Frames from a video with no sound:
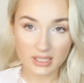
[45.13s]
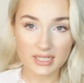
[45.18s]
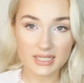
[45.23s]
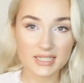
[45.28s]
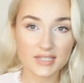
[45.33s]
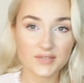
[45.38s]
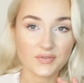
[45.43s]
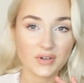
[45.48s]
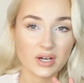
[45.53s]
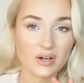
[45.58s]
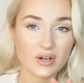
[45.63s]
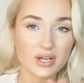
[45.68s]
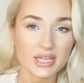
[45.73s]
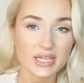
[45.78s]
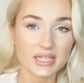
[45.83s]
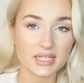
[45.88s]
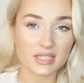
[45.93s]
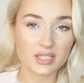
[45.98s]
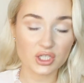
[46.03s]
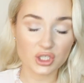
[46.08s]
it is very
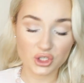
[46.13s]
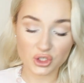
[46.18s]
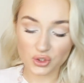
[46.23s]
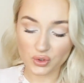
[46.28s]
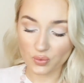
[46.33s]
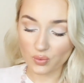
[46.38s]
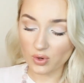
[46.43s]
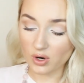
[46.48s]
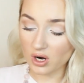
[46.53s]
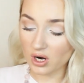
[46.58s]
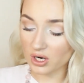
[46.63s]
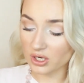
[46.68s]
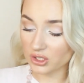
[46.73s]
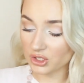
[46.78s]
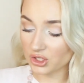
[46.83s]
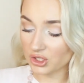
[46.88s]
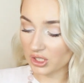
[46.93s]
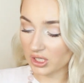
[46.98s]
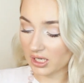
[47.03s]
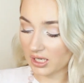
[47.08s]
easy to
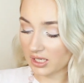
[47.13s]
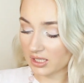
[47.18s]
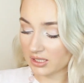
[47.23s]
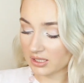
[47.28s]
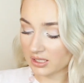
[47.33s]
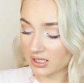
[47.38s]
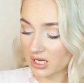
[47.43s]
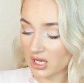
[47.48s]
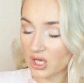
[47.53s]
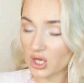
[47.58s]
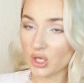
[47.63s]
wash and